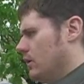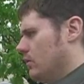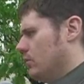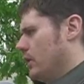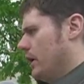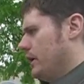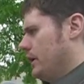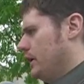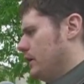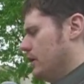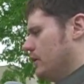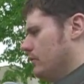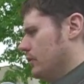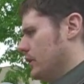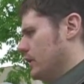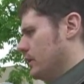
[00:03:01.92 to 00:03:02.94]
riding
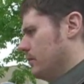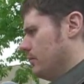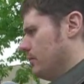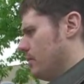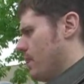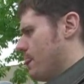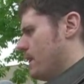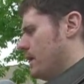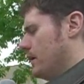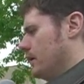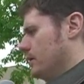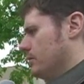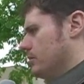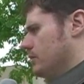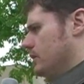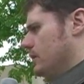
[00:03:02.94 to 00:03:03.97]
of
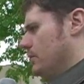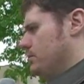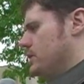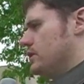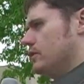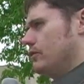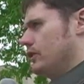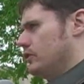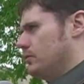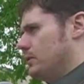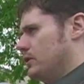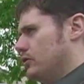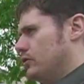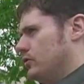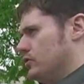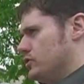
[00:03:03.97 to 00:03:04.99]
Deputy Defence
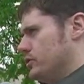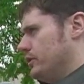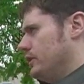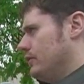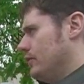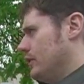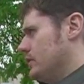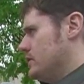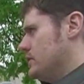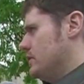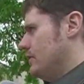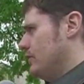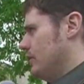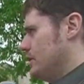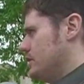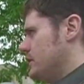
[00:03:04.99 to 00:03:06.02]
Minister Julian
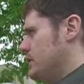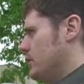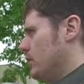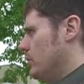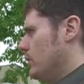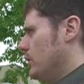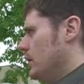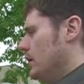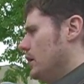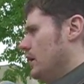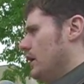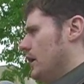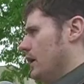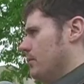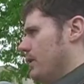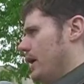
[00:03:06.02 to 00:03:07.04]
Fantino
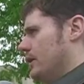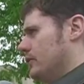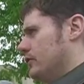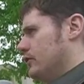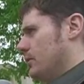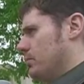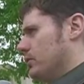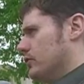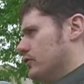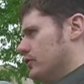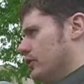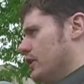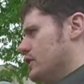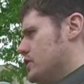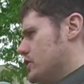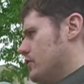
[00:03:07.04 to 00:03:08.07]
had a separate
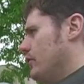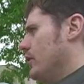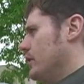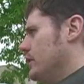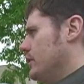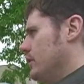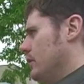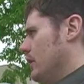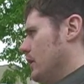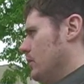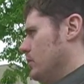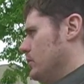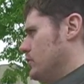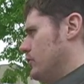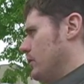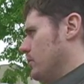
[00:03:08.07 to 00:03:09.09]
slush fund
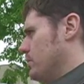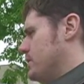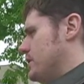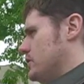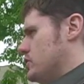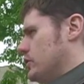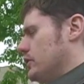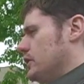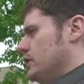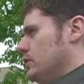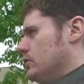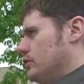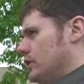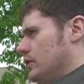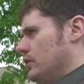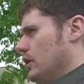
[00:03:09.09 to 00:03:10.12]
which they were potentially
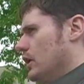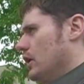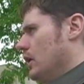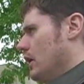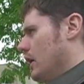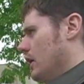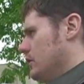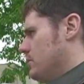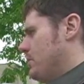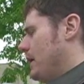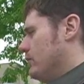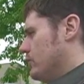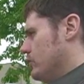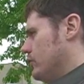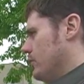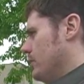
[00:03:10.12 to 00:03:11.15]
using to pay
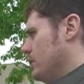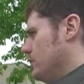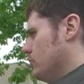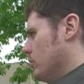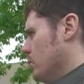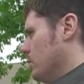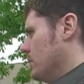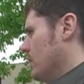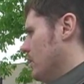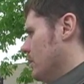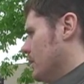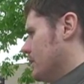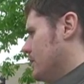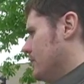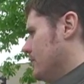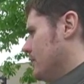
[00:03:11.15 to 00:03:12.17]
for some of these
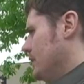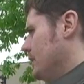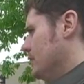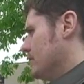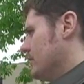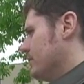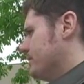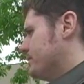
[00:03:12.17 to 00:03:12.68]
robocall activities.